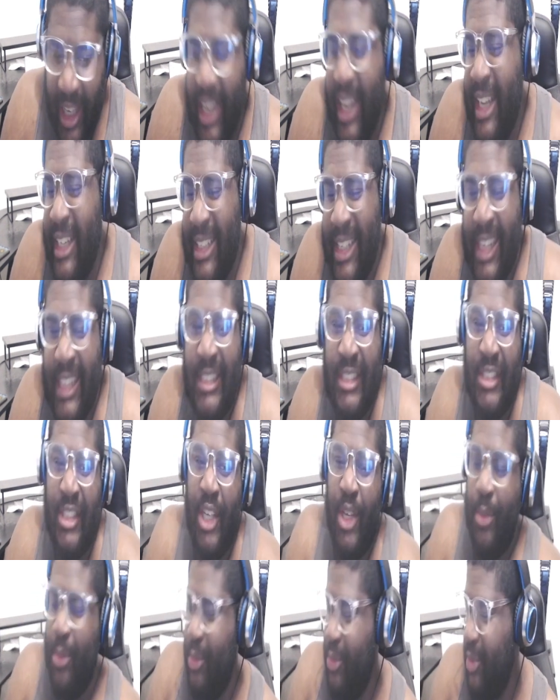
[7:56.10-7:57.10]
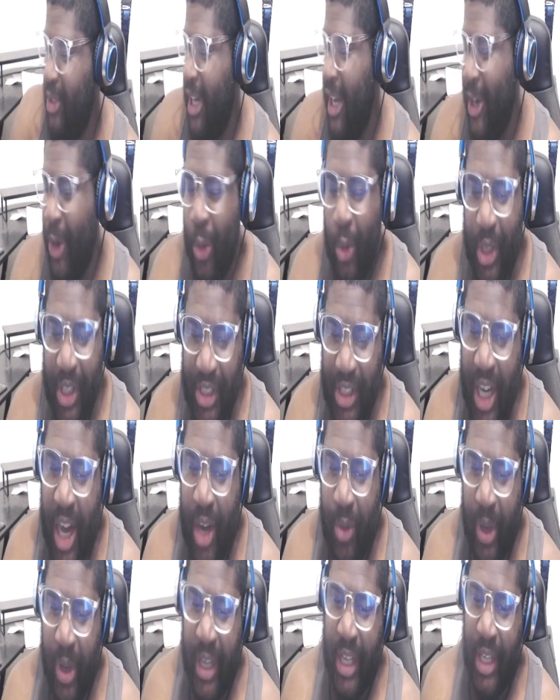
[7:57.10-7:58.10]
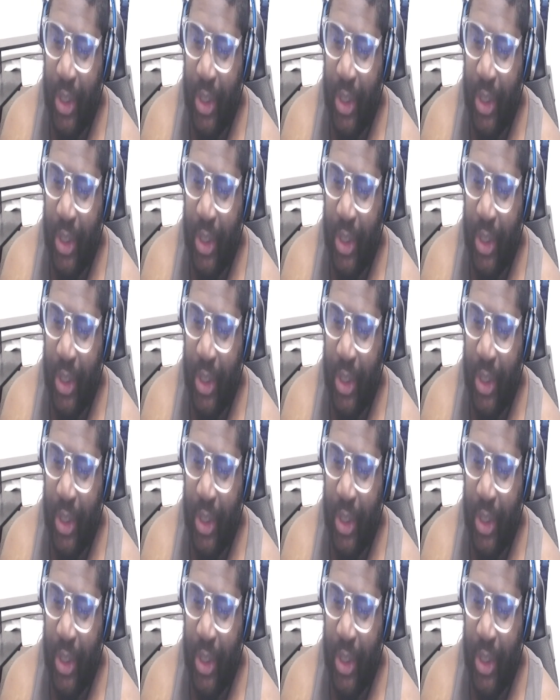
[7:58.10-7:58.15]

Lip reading: He did something that only John Wick